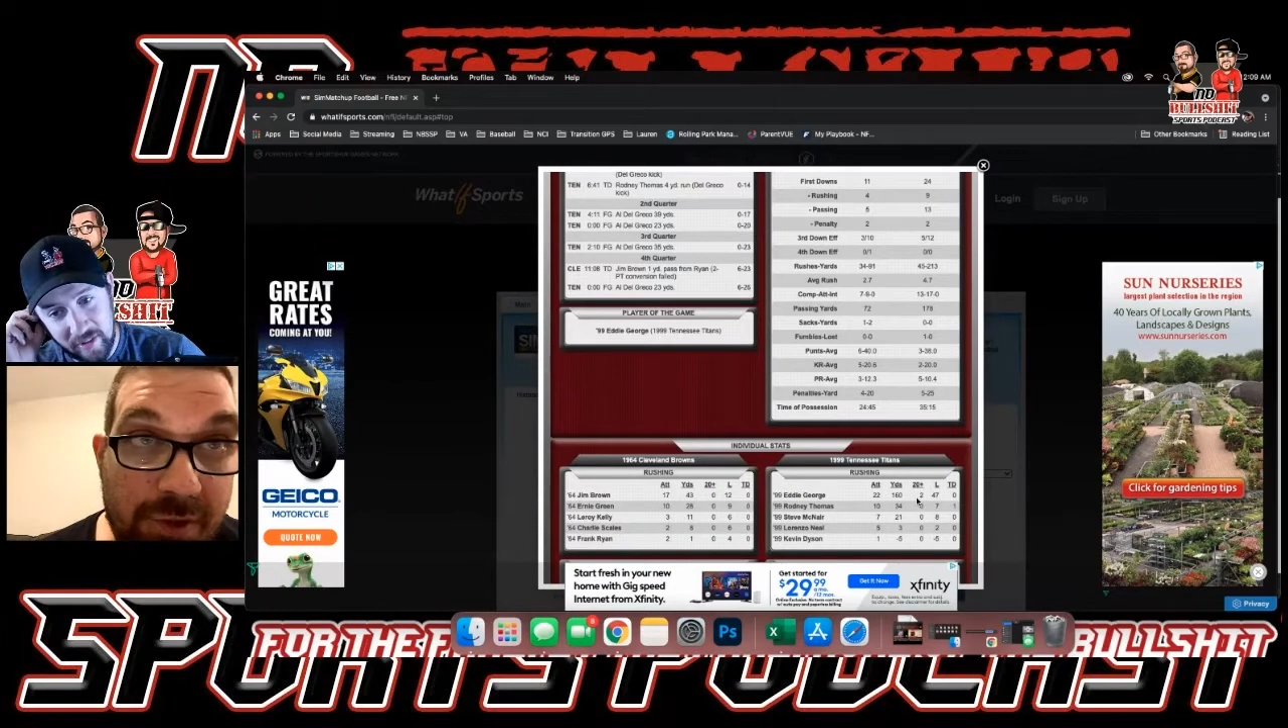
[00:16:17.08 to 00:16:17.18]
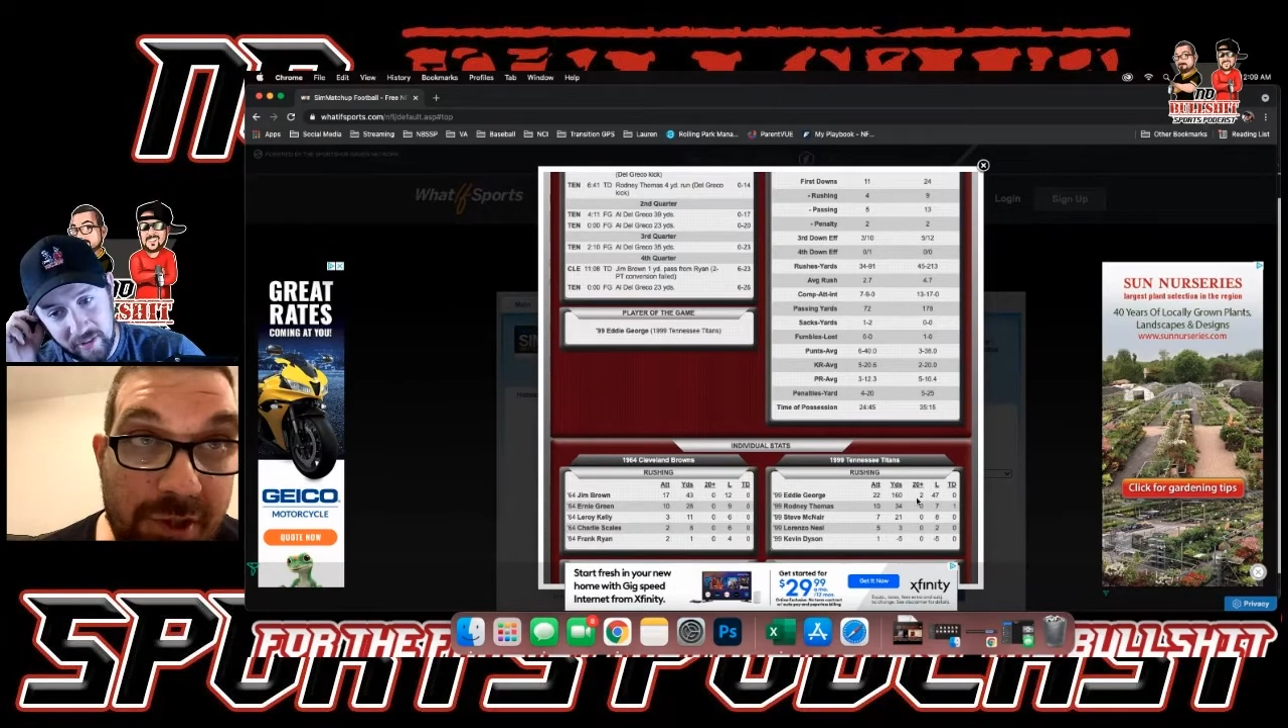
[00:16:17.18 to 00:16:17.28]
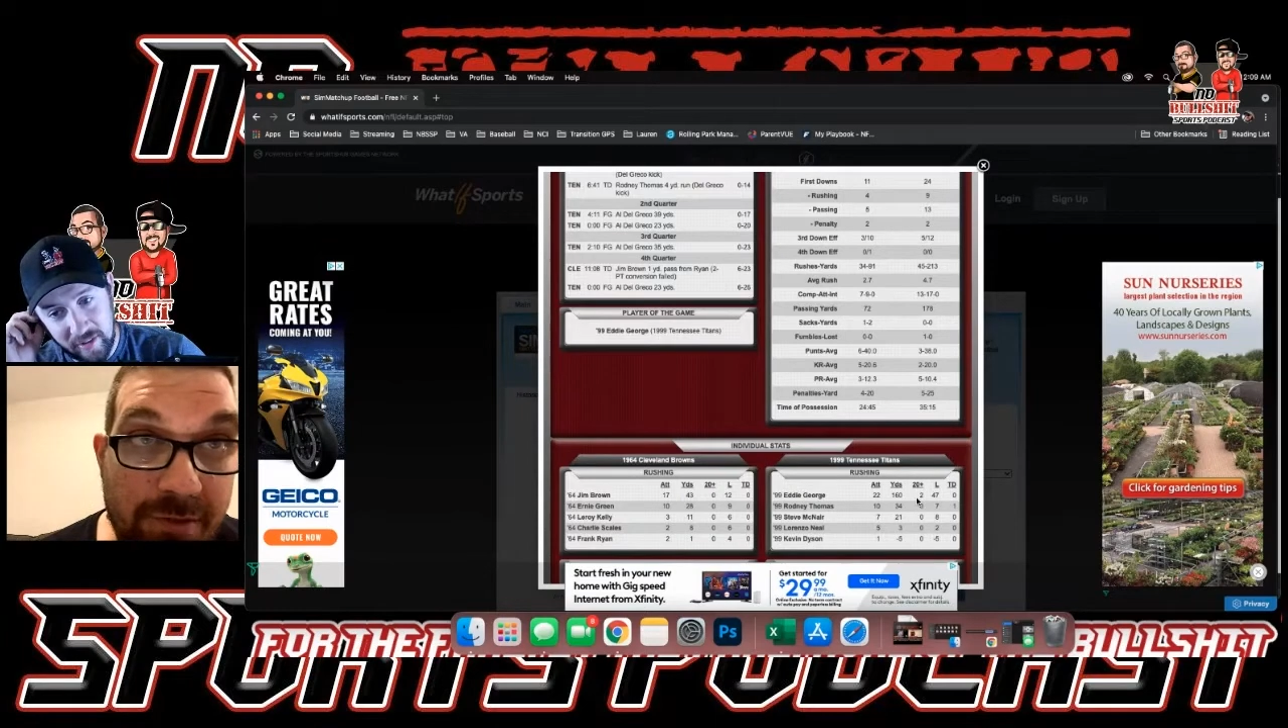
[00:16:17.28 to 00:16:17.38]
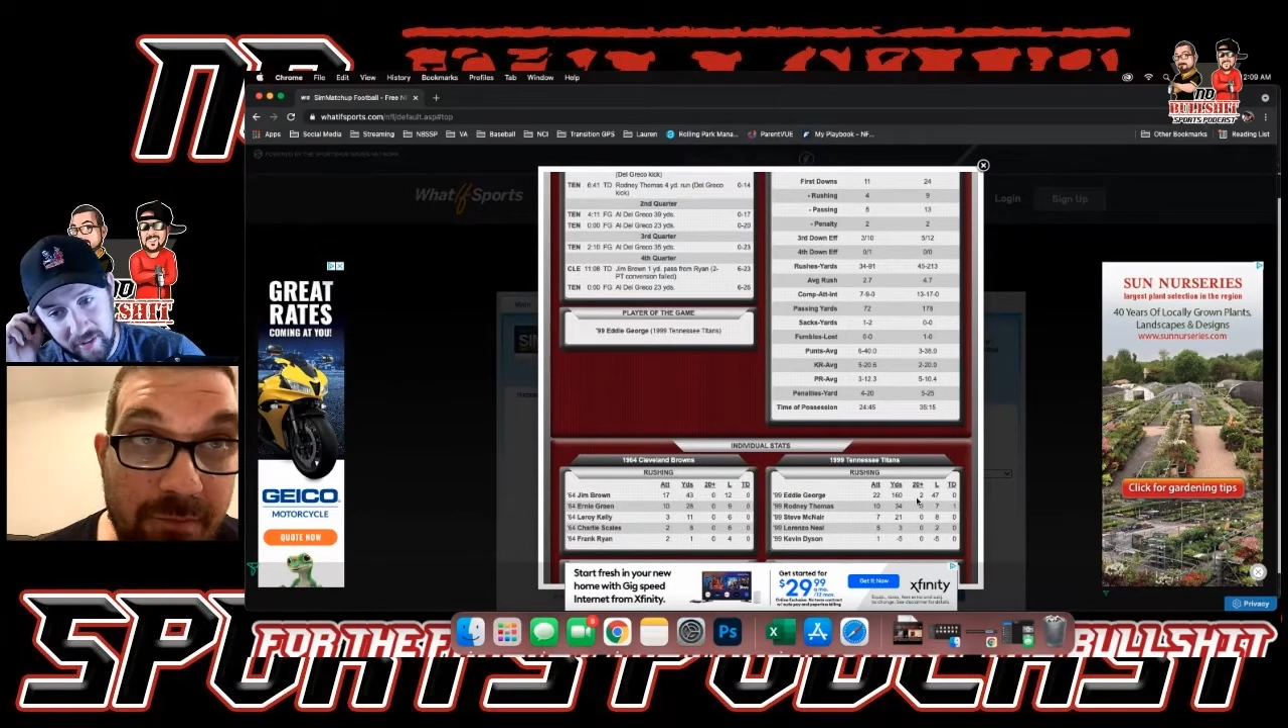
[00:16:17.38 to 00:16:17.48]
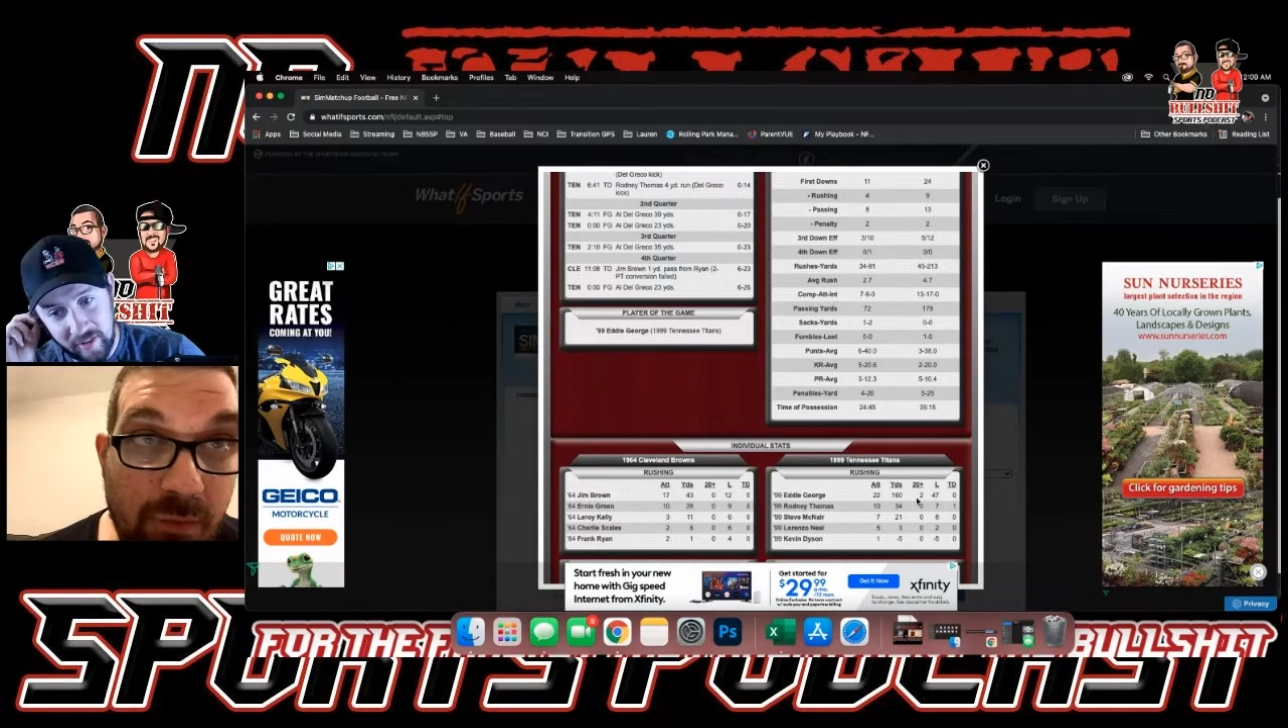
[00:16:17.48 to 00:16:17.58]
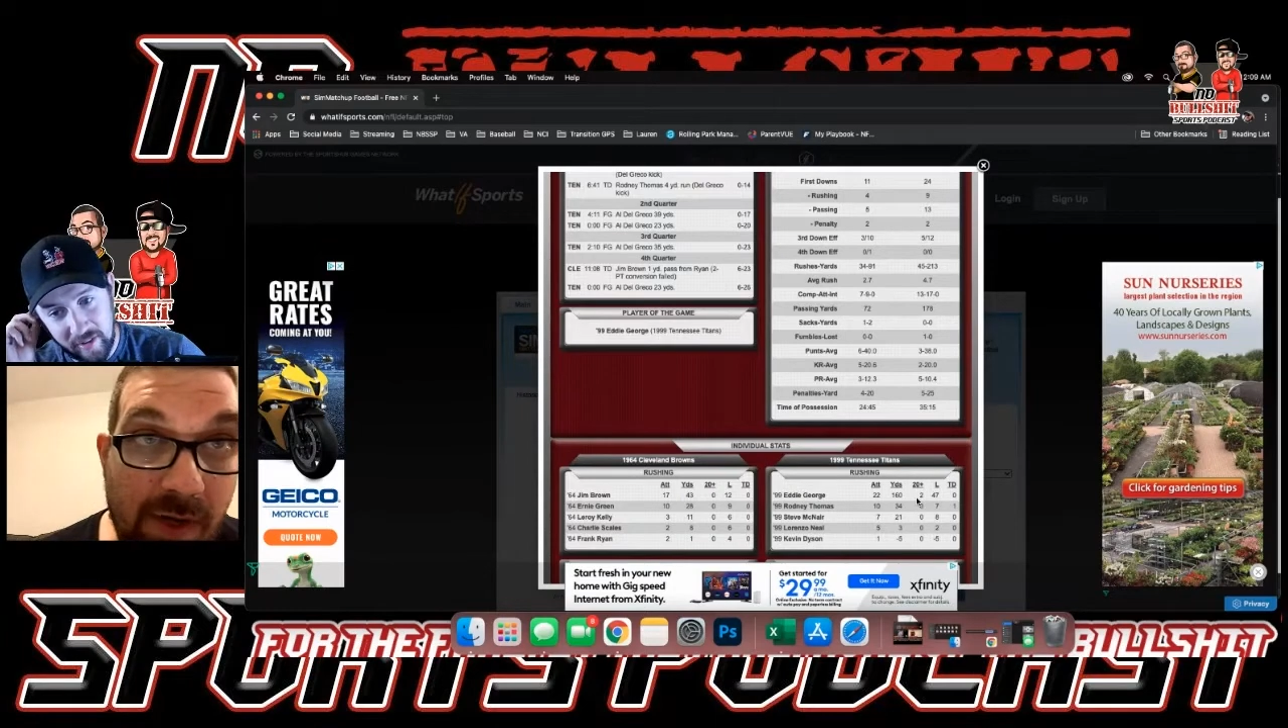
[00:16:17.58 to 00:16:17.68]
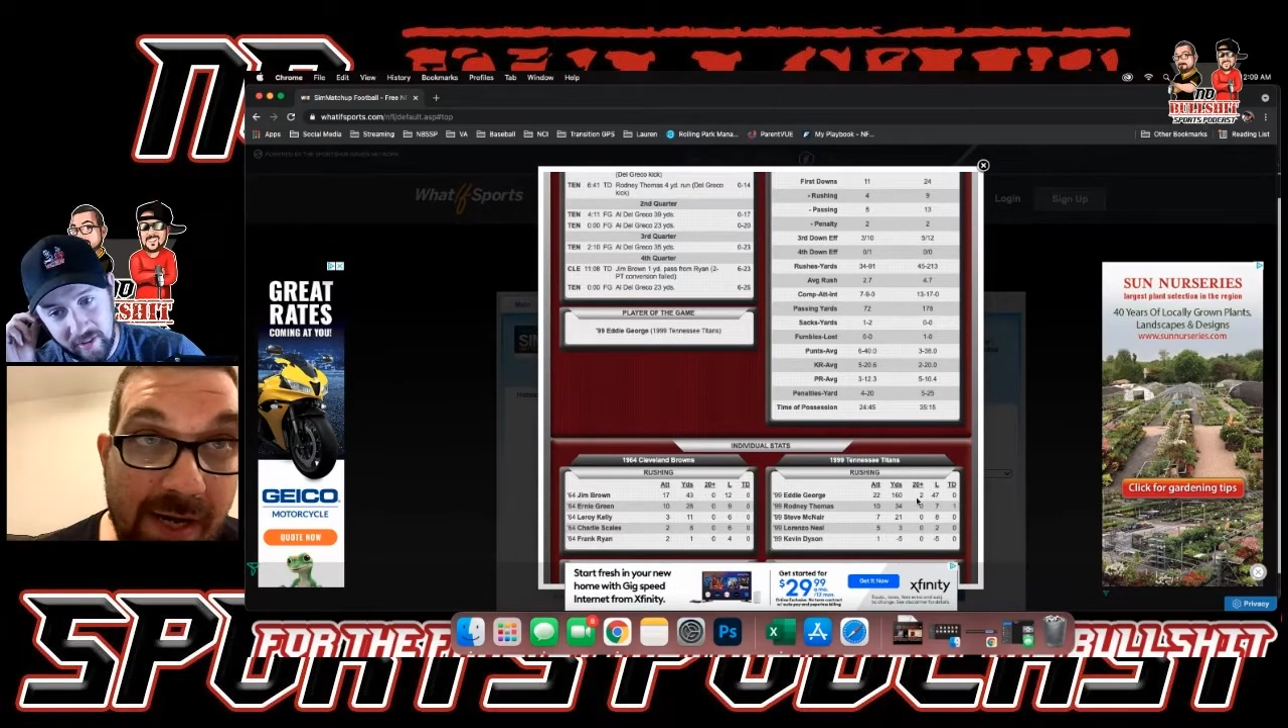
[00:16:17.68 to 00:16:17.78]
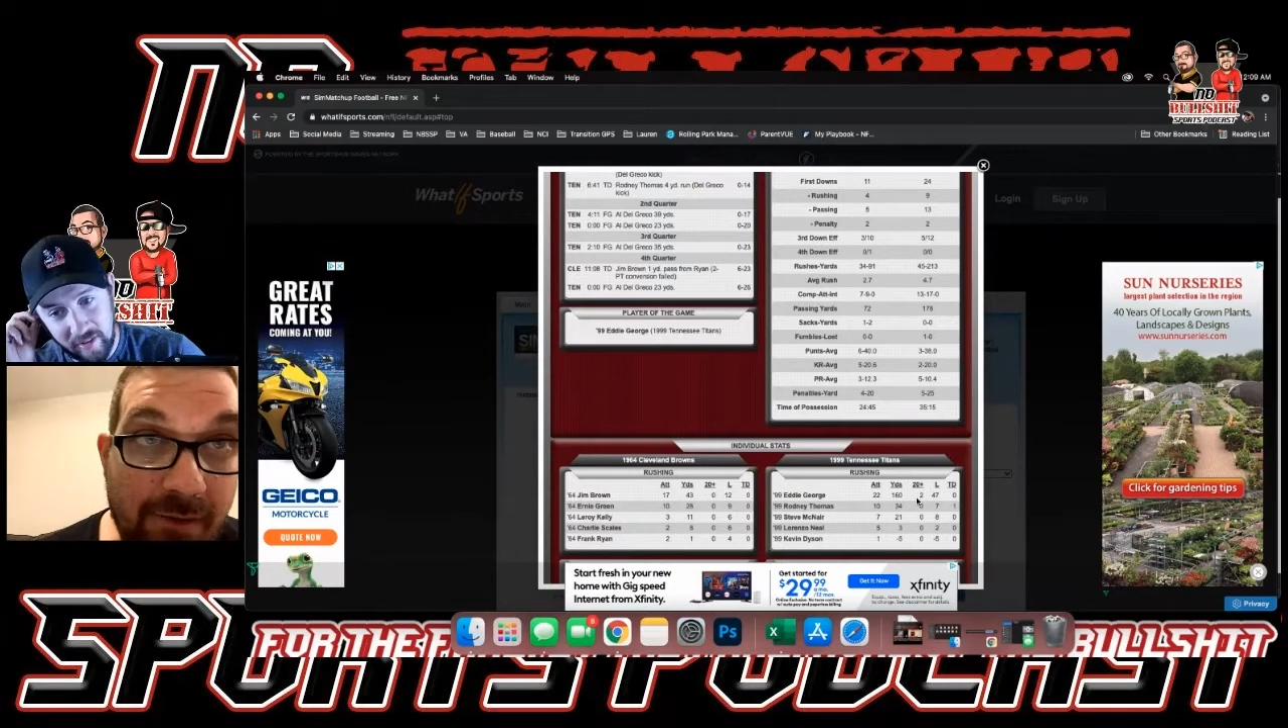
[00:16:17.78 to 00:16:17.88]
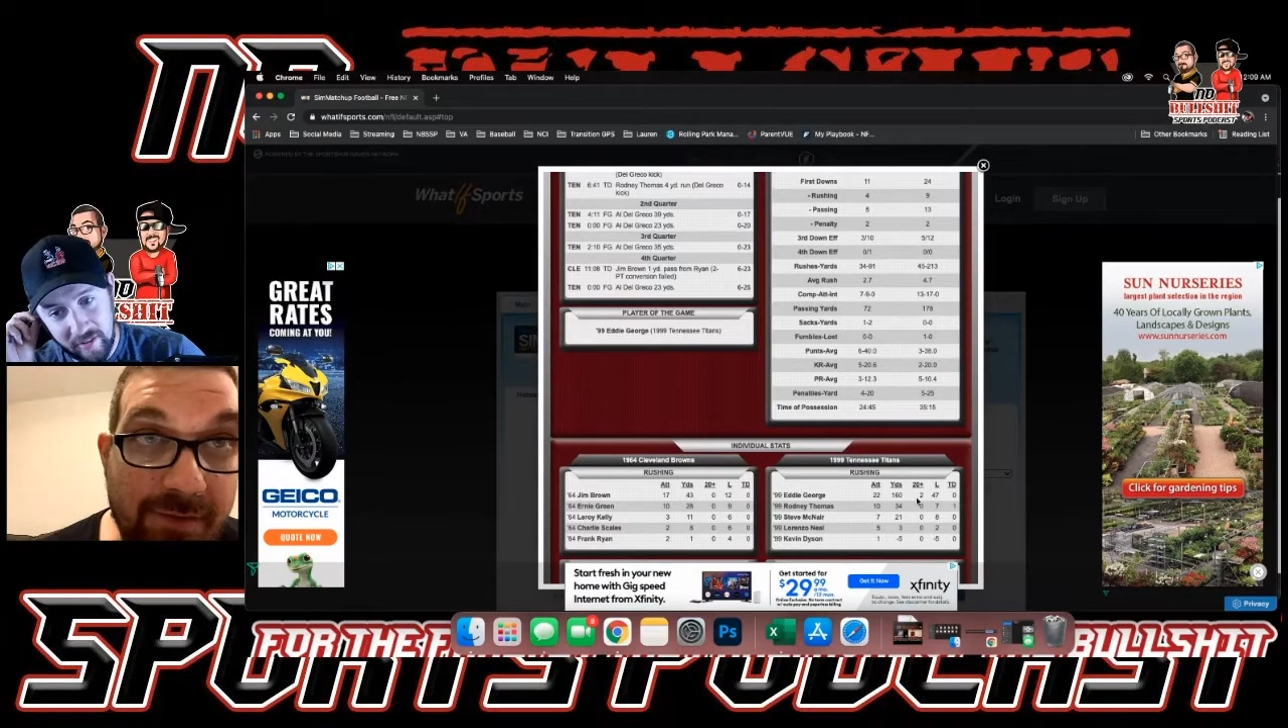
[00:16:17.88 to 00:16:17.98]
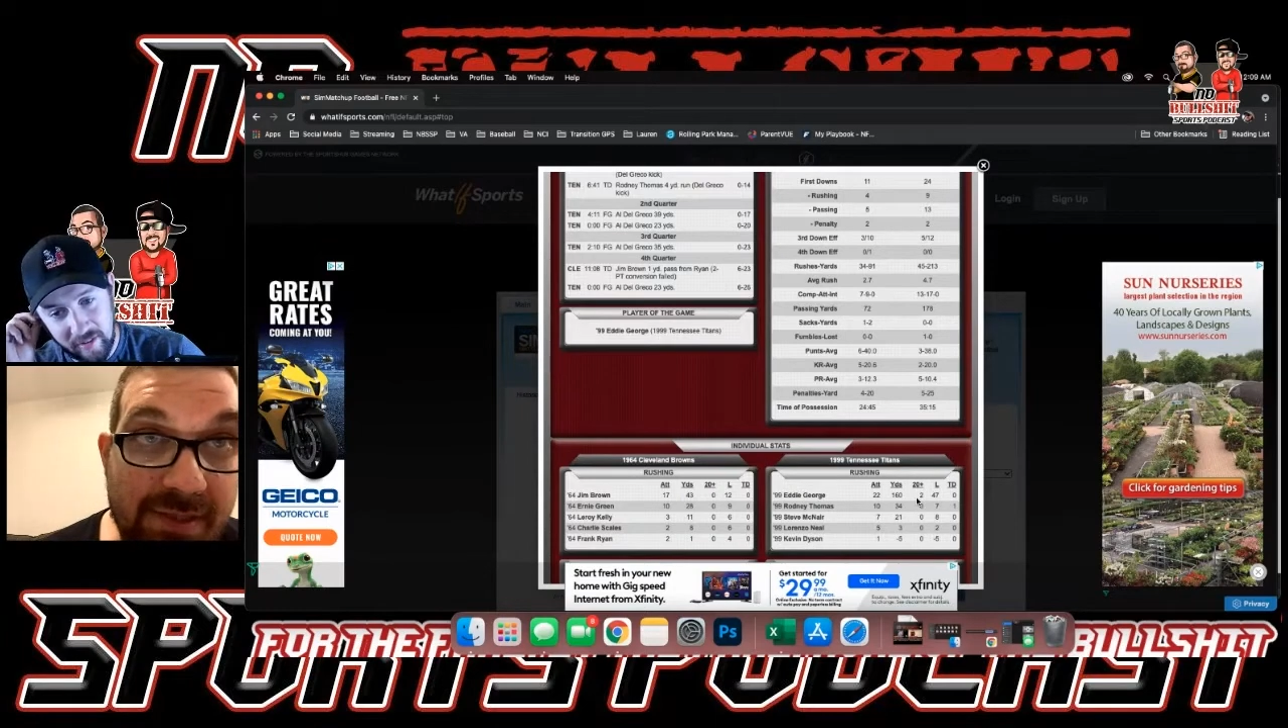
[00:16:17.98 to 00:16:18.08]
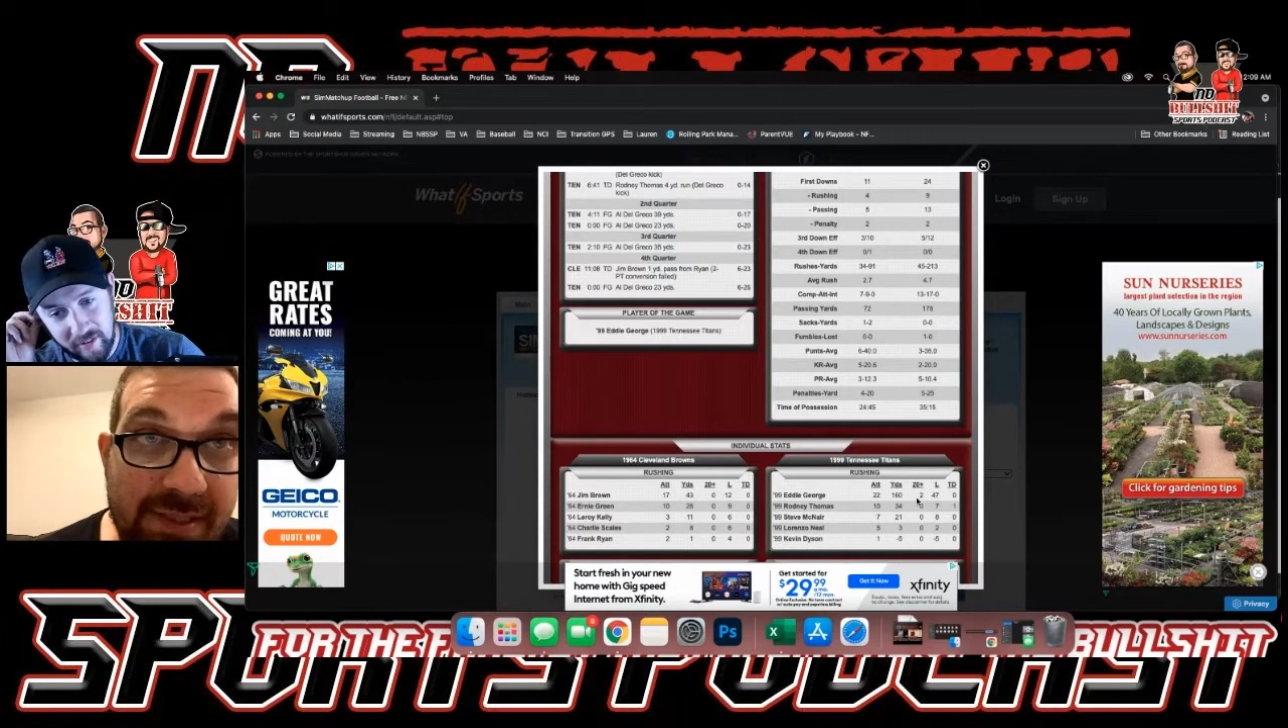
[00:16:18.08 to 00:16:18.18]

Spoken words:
Jim Brown,